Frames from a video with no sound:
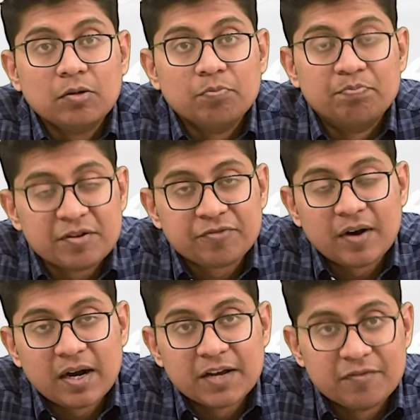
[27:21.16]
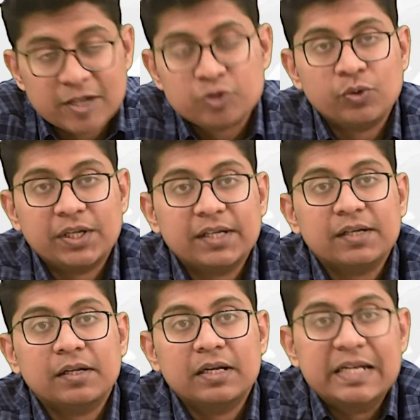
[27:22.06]
Biff
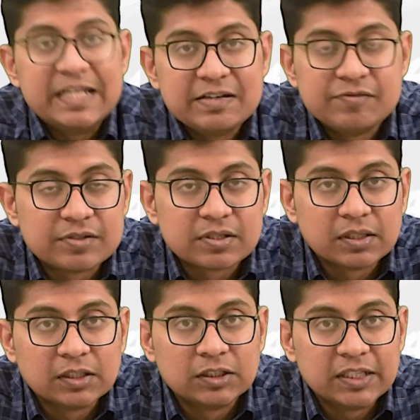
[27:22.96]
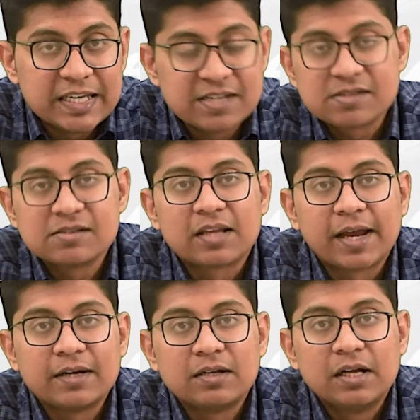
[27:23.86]
eventually leaves the eastern
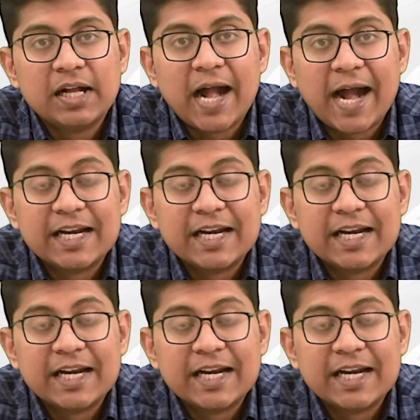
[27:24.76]
side, and